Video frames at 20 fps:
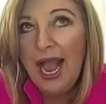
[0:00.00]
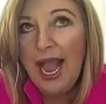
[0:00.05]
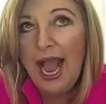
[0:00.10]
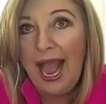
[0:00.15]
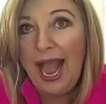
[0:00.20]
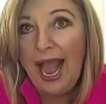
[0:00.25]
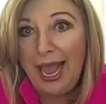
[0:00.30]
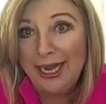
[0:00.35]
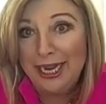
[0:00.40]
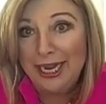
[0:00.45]

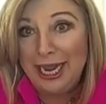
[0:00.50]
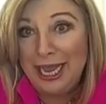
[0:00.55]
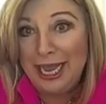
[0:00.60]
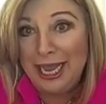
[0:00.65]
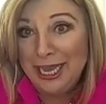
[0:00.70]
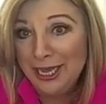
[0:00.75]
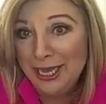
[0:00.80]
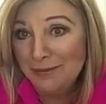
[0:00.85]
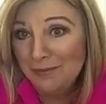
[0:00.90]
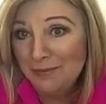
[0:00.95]
And it
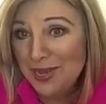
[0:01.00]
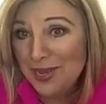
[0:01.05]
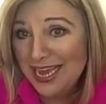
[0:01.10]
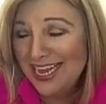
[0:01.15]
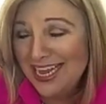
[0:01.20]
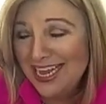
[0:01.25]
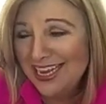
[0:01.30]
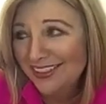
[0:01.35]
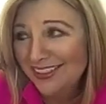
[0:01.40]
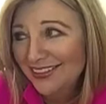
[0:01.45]
hit
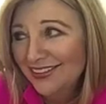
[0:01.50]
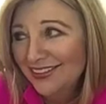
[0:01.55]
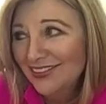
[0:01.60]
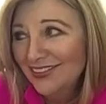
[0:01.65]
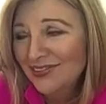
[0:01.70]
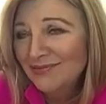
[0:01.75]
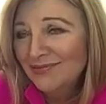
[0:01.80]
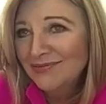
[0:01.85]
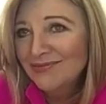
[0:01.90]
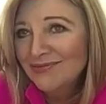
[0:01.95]
me.
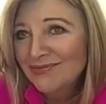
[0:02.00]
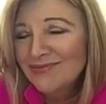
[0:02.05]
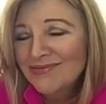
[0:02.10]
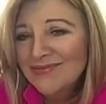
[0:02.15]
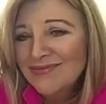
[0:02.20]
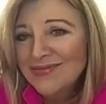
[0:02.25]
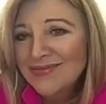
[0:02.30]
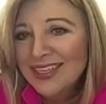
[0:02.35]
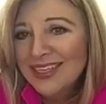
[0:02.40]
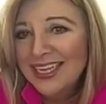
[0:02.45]

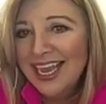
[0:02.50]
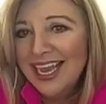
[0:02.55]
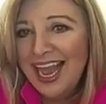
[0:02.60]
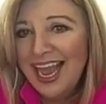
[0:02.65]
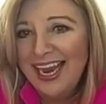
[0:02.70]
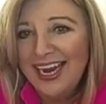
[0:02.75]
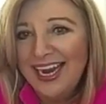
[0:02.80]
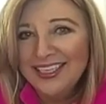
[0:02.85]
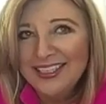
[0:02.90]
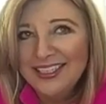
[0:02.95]

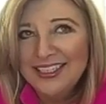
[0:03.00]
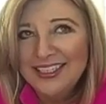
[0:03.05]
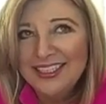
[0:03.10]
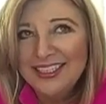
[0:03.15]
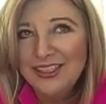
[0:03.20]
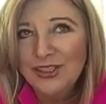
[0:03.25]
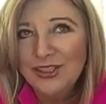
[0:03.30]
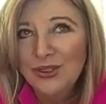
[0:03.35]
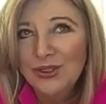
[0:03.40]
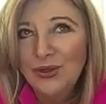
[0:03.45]
And I said,
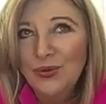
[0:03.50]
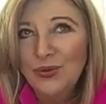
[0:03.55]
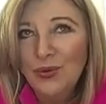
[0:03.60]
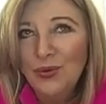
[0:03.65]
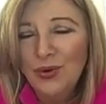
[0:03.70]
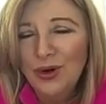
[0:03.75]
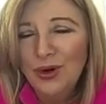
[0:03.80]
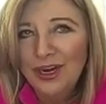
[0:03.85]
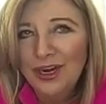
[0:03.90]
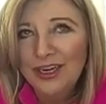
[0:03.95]

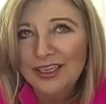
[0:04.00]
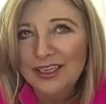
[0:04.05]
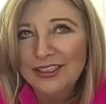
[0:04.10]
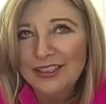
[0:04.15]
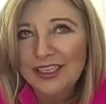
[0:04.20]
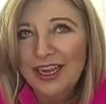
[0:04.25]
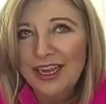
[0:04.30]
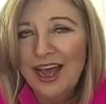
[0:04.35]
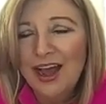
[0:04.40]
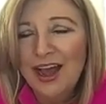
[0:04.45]
Lord,
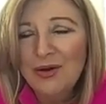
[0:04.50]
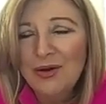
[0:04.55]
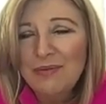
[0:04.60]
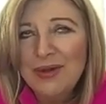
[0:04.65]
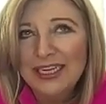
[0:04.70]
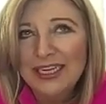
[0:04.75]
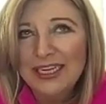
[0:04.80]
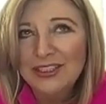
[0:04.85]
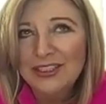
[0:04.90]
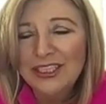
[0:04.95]
oh
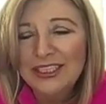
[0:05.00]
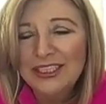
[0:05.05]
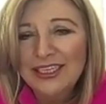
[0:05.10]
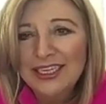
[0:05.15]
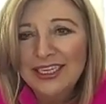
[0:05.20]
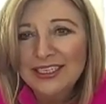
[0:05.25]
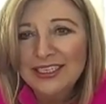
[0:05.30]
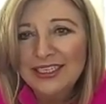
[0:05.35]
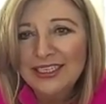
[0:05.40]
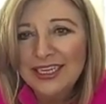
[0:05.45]
my
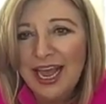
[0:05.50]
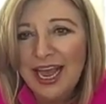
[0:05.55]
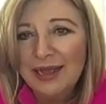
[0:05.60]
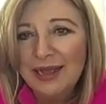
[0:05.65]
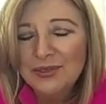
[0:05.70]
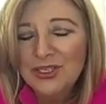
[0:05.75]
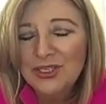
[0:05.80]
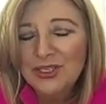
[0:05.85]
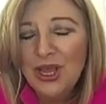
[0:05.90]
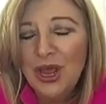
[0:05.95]
goodness, I'm
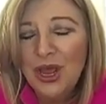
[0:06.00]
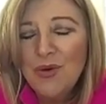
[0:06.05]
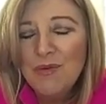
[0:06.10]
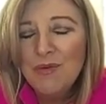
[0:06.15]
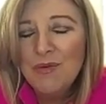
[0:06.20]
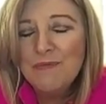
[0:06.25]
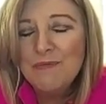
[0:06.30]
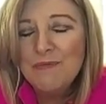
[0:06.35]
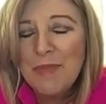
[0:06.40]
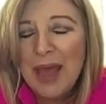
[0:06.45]
so
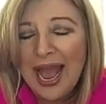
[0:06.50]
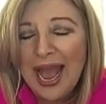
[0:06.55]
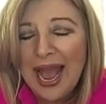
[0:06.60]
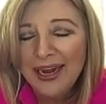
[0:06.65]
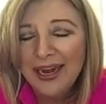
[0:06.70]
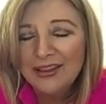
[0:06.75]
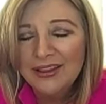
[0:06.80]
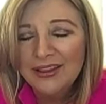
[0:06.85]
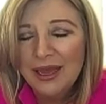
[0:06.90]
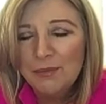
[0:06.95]
mad
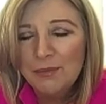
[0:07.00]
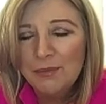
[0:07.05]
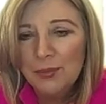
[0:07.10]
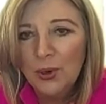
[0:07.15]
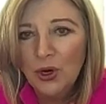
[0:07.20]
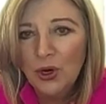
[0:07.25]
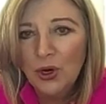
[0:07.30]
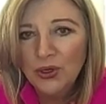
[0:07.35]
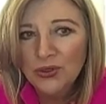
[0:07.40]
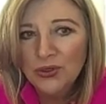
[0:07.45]
at that
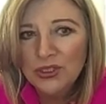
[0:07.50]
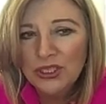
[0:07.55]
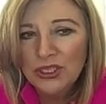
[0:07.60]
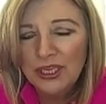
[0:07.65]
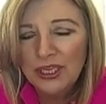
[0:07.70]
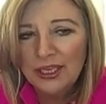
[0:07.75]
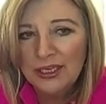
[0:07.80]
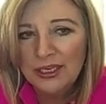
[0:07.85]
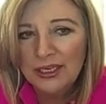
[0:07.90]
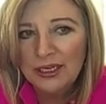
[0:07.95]

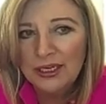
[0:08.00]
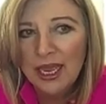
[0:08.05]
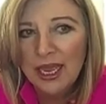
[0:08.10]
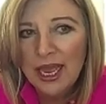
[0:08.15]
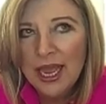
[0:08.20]
person.